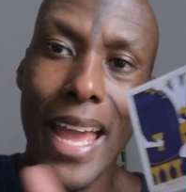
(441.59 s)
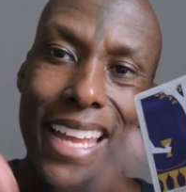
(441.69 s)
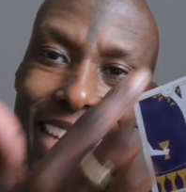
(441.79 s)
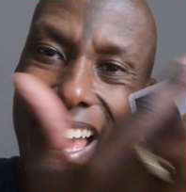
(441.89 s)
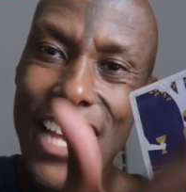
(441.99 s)

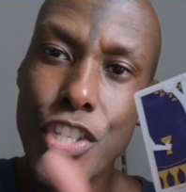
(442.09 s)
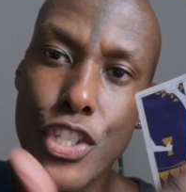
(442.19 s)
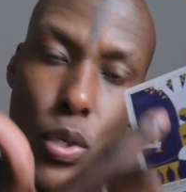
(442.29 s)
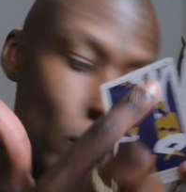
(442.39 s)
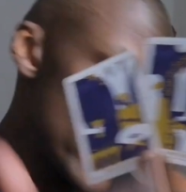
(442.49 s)
And
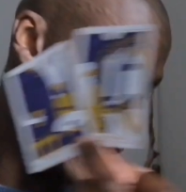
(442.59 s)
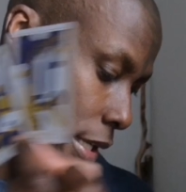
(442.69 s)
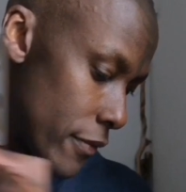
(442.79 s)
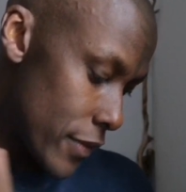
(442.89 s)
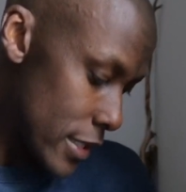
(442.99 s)
as you
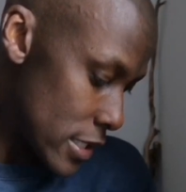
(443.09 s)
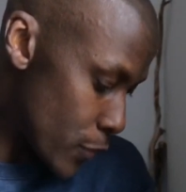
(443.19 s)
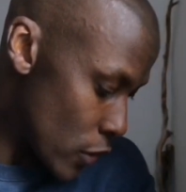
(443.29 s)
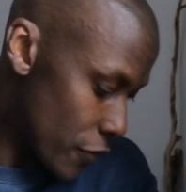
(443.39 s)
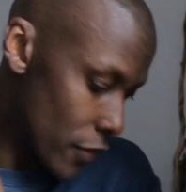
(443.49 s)
receive these
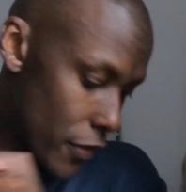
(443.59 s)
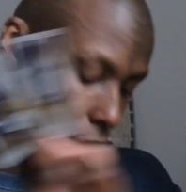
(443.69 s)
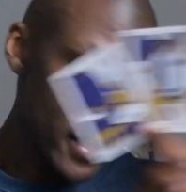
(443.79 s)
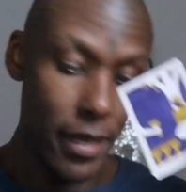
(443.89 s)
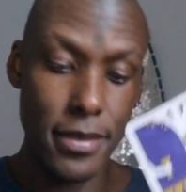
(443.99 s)
beautiful
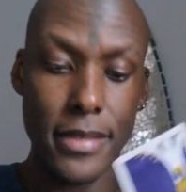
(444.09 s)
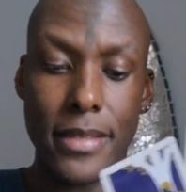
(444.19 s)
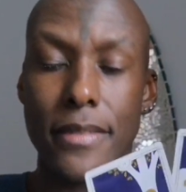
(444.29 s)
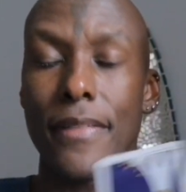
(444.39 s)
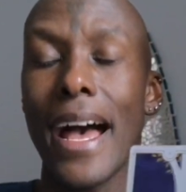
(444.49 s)
things,
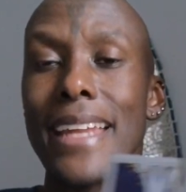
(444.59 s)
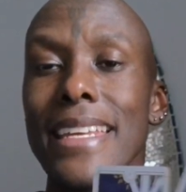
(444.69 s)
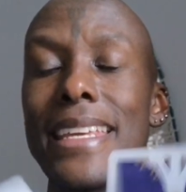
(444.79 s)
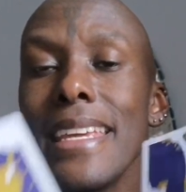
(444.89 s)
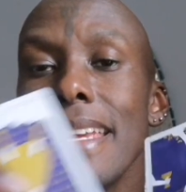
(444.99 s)
there's a
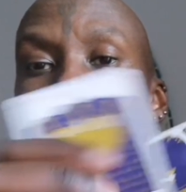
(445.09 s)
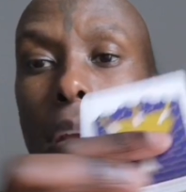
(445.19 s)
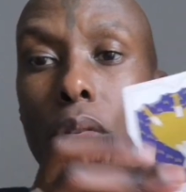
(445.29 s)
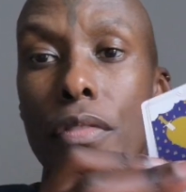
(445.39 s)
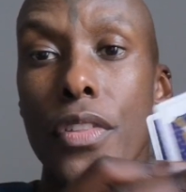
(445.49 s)
divine
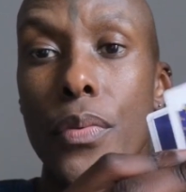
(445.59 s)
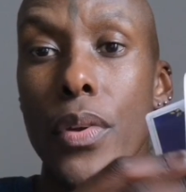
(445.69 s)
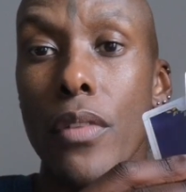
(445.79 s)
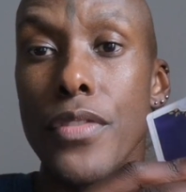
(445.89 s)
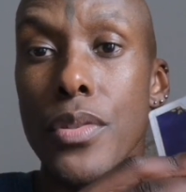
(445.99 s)
healing with the
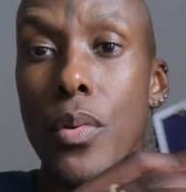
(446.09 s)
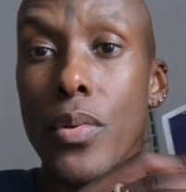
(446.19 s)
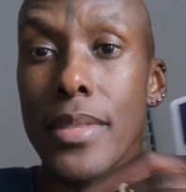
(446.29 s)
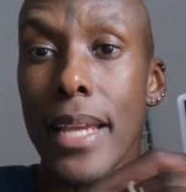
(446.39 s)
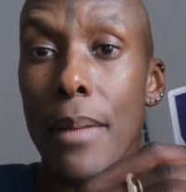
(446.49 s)
Three of
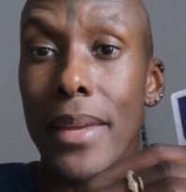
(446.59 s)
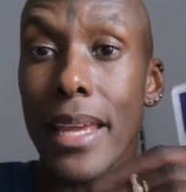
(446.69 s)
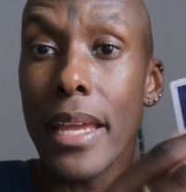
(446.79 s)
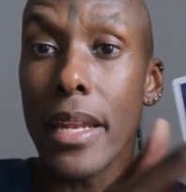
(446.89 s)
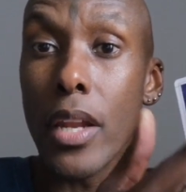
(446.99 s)
Swords
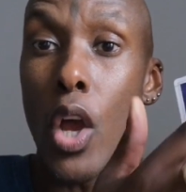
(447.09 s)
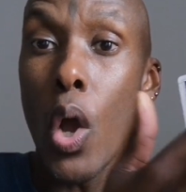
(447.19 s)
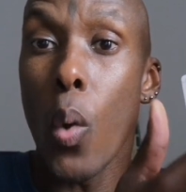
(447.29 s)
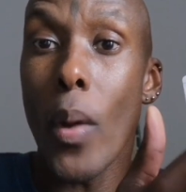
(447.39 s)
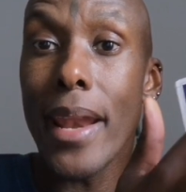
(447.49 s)
coming in,
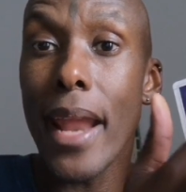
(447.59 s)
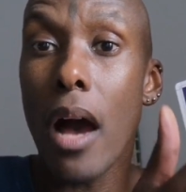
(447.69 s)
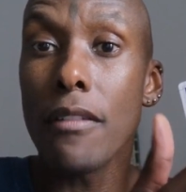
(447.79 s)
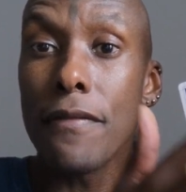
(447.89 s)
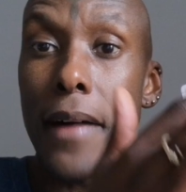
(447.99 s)
where
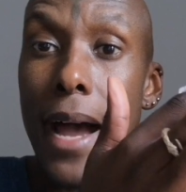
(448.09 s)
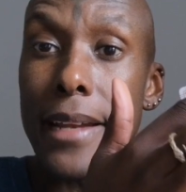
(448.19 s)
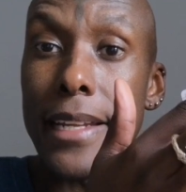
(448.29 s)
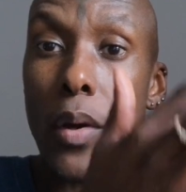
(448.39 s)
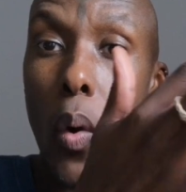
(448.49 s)
now
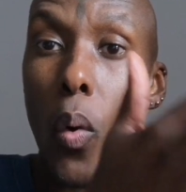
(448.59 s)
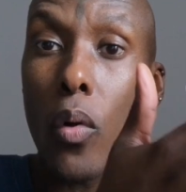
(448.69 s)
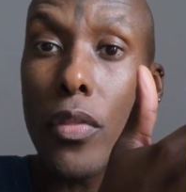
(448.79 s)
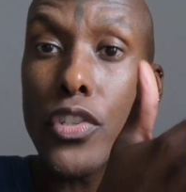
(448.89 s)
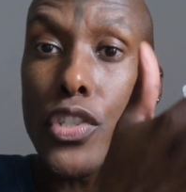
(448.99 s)
finally
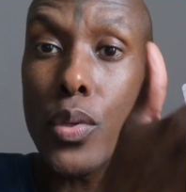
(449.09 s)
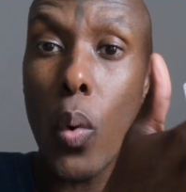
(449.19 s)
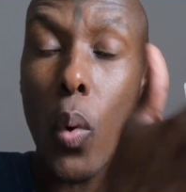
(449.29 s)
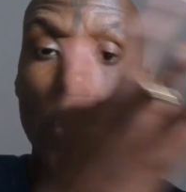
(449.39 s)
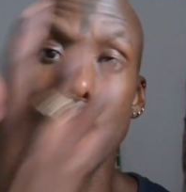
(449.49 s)
all the
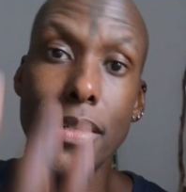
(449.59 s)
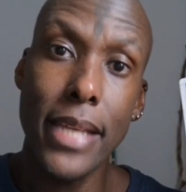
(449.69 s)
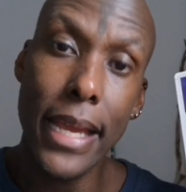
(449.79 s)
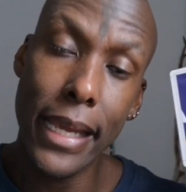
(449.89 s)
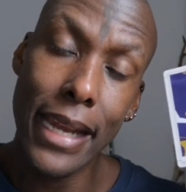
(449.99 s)
swords are
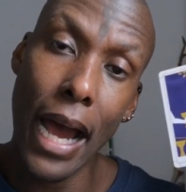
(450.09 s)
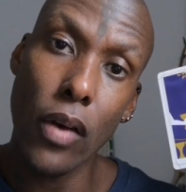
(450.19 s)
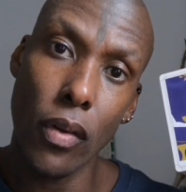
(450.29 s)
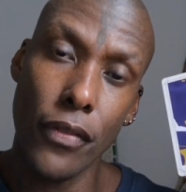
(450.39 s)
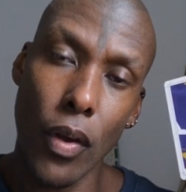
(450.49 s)
taken
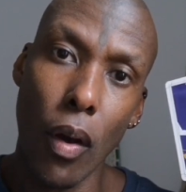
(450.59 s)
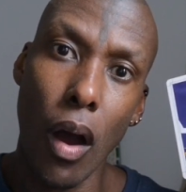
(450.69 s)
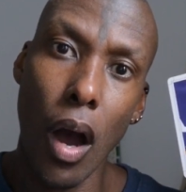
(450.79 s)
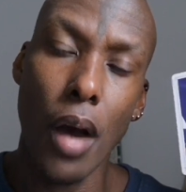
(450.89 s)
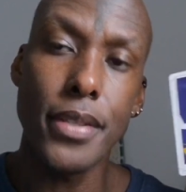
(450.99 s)
out of your
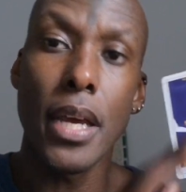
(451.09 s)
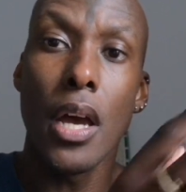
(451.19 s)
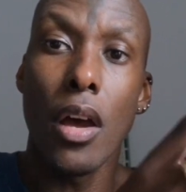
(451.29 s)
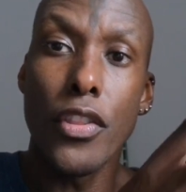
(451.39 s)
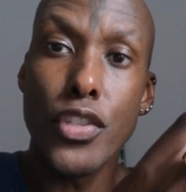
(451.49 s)
heart.
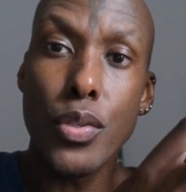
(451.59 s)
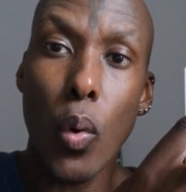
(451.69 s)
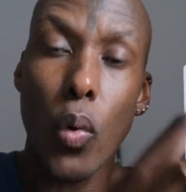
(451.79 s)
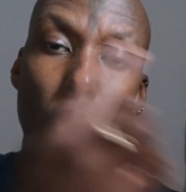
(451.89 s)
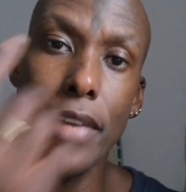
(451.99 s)
The
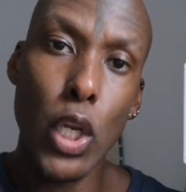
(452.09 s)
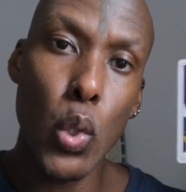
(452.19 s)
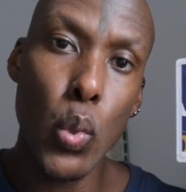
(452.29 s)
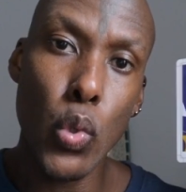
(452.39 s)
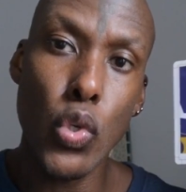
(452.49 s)
sword of
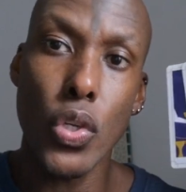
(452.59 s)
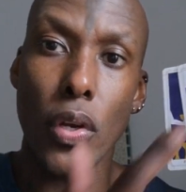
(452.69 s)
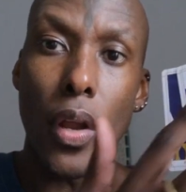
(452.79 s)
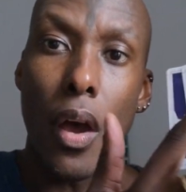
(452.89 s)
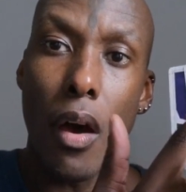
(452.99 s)

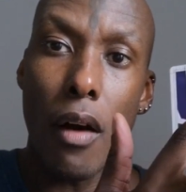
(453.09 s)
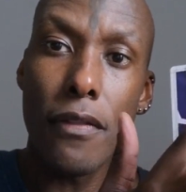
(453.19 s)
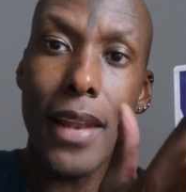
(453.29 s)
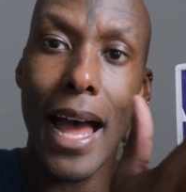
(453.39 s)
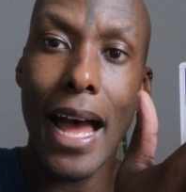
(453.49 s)
illusion,
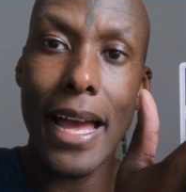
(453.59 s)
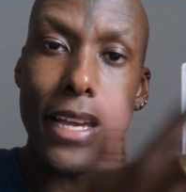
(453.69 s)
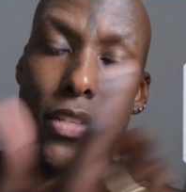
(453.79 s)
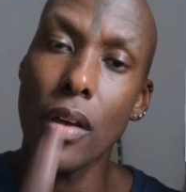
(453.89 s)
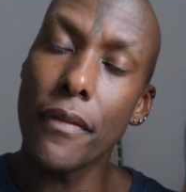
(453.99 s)
of
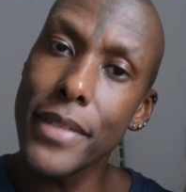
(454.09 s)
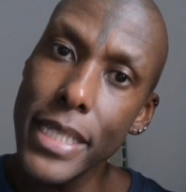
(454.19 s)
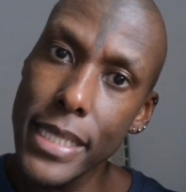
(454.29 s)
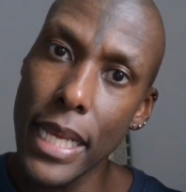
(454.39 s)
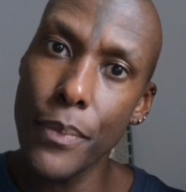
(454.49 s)
lies, of
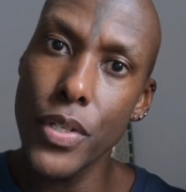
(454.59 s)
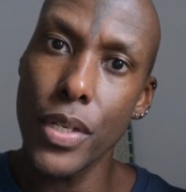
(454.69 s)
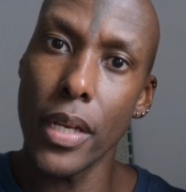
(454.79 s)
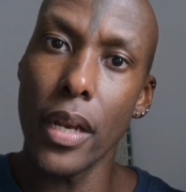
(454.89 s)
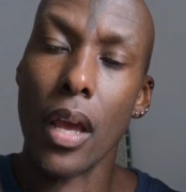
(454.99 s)

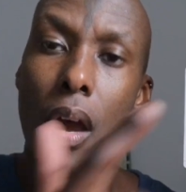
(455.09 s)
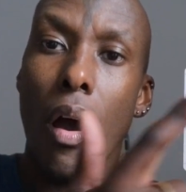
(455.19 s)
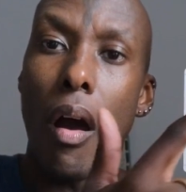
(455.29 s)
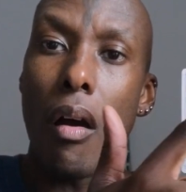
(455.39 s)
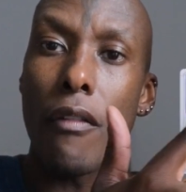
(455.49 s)
deception,
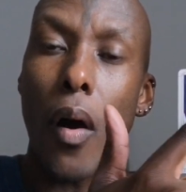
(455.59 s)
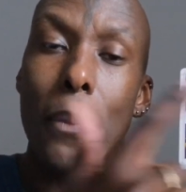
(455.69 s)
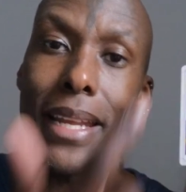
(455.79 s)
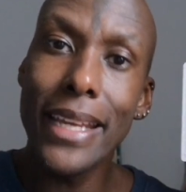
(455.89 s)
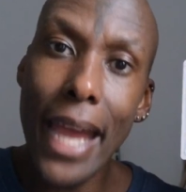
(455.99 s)
of
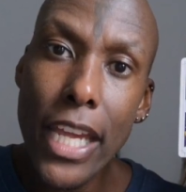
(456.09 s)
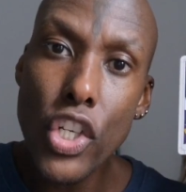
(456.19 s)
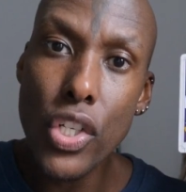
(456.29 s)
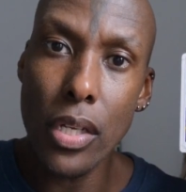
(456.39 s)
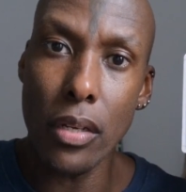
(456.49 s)

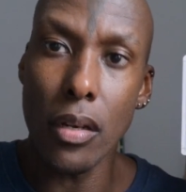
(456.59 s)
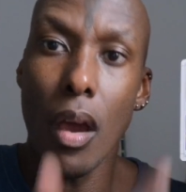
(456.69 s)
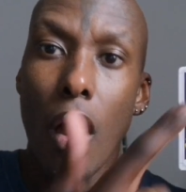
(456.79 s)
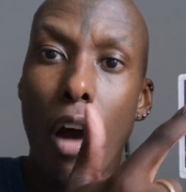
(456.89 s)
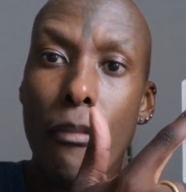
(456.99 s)

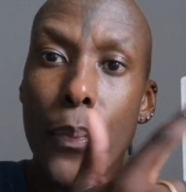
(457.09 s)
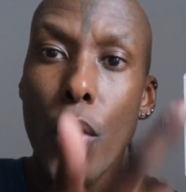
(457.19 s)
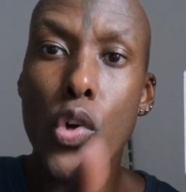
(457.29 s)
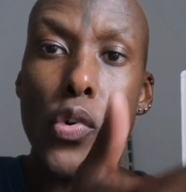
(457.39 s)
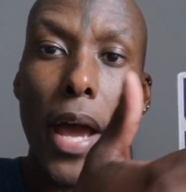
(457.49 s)
obligation, of
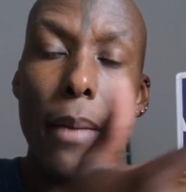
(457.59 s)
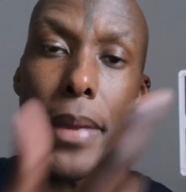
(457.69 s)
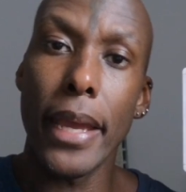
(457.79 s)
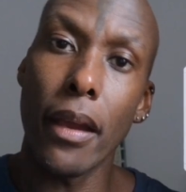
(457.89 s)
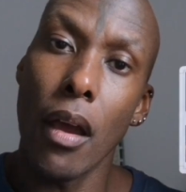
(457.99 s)

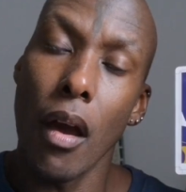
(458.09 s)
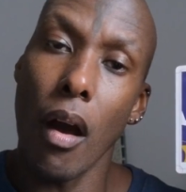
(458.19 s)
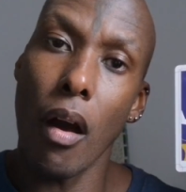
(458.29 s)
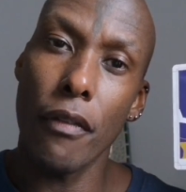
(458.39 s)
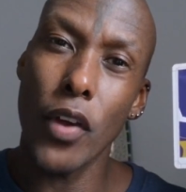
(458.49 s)
programming,
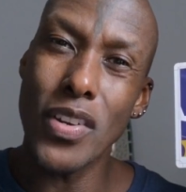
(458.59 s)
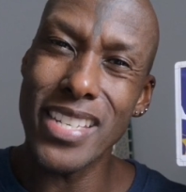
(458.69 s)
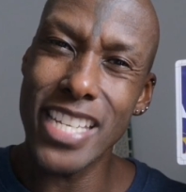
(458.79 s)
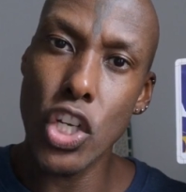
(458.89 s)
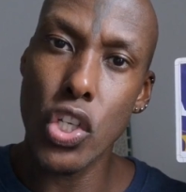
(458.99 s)
of
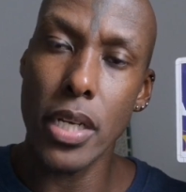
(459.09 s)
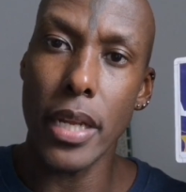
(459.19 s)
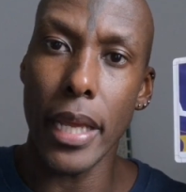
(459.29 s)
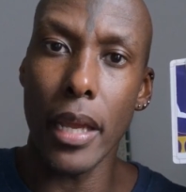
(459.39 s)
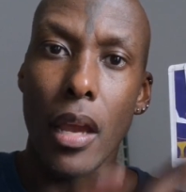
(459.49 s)

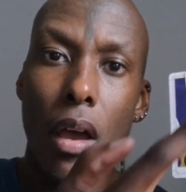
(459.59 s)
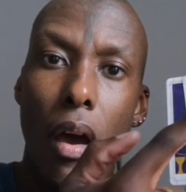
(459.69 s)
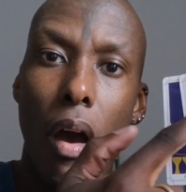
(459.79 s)
conditioning,